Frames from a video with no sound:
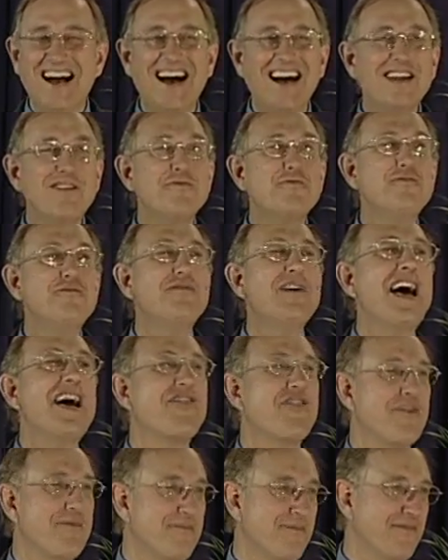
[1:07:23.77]

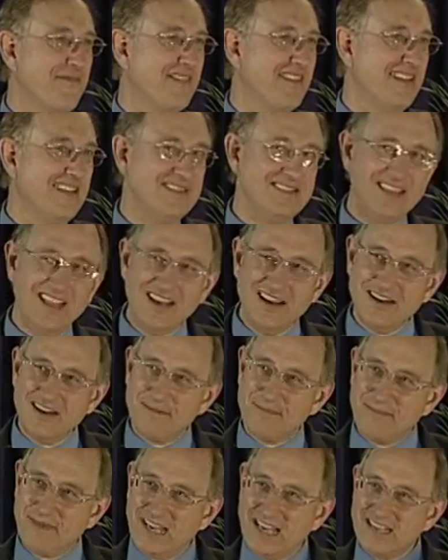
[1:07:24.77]
unfathomed. Isn't that an
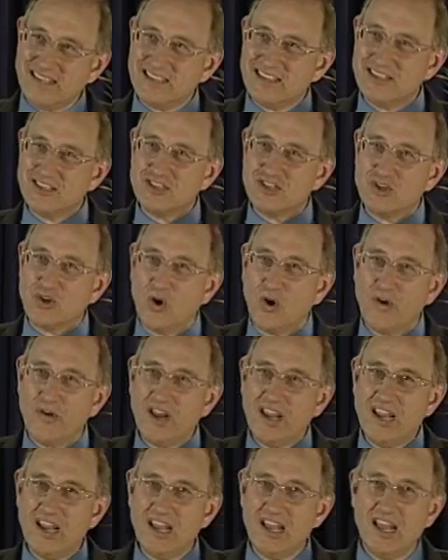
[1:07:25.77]
amazing
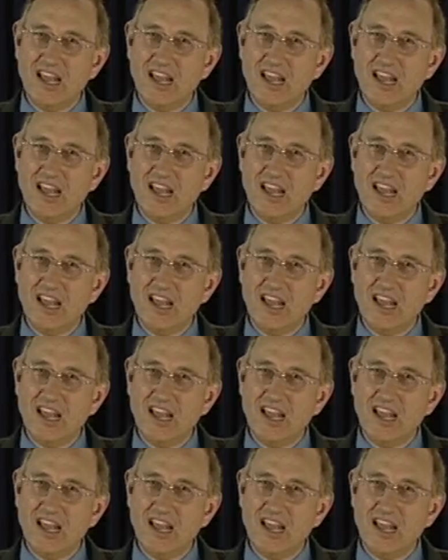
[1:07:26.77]
story?